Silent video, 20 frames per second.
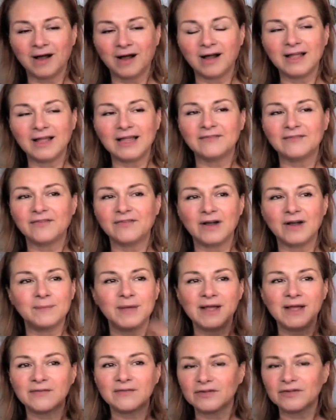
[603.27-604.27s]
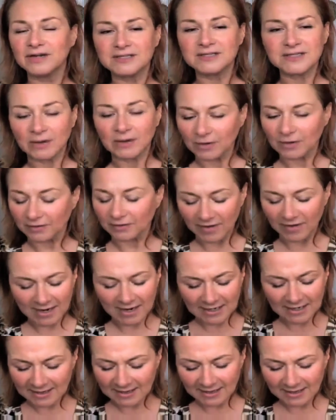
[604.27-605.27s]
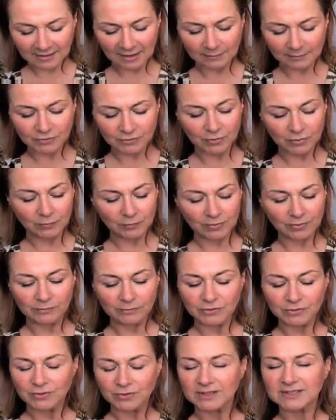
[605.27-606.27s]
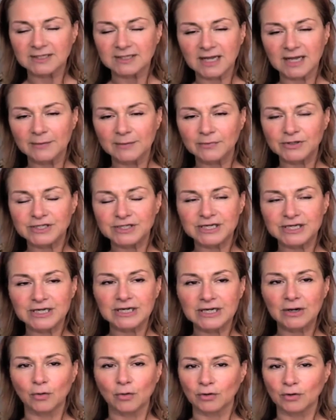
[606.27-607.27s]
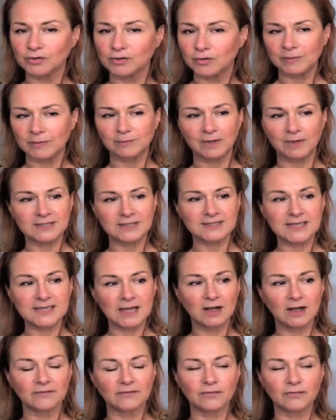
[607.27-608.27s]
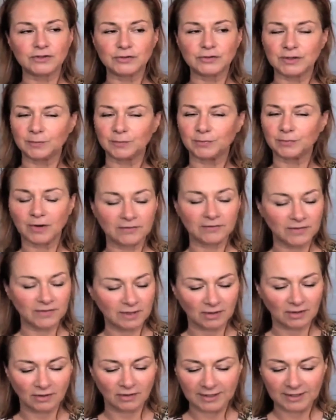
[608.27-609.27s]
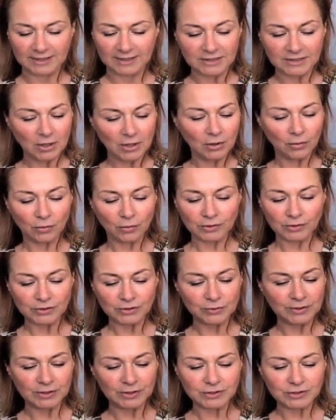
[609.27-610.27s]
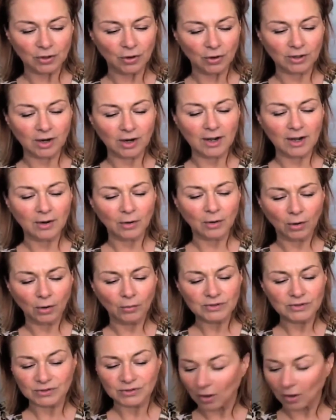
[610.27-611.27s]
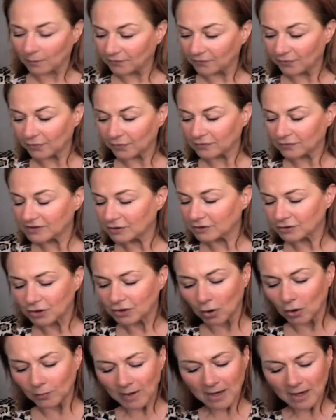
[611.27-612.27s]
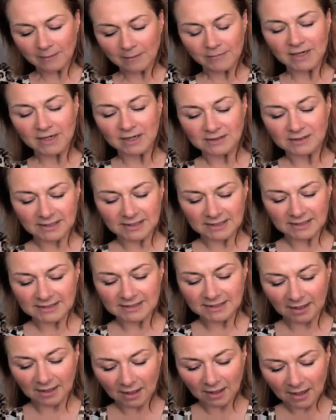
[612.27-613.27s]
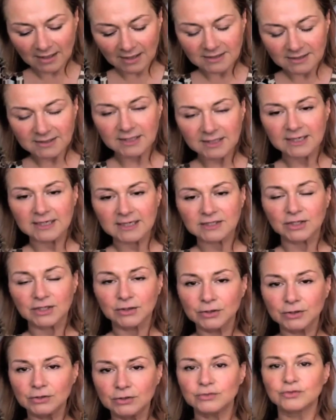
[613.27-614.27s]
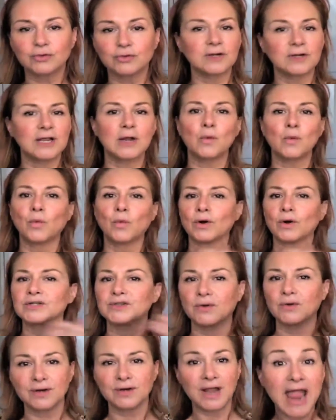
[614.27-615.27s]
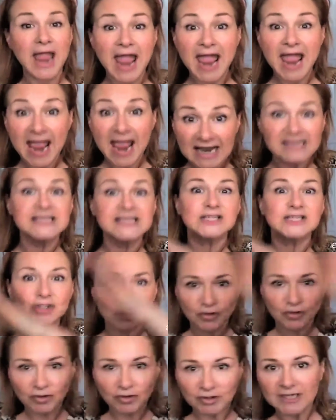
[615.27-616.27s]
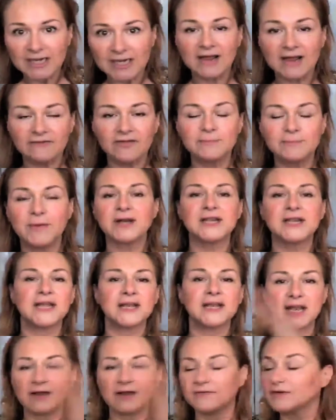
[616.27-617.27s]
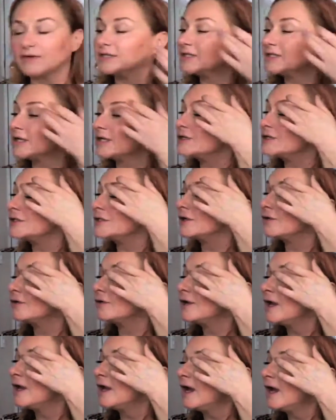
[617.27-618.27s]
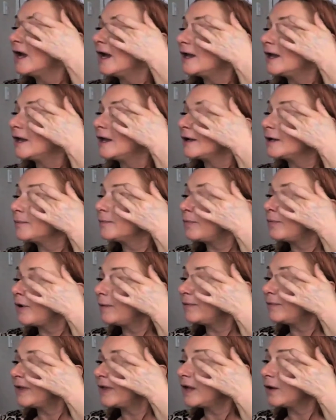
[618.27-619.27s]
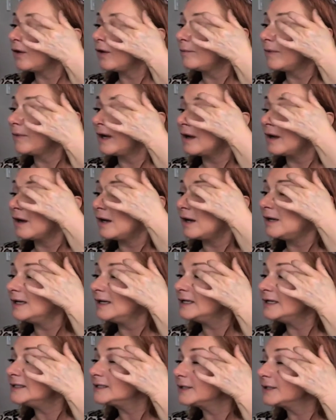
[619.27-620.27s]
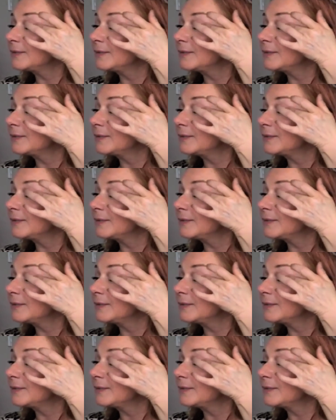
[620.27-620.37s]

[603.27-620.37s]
If I'm ever in doubt of anything that I'm doing, whether I'm doing a celebrity or doing myself or doing a private client or doing a talk, I always opt for the Crystal Taupe because it's a classic, it's a neutral, it works on literally everybody and every skin tone. And I'm going to pop that on my eyelids.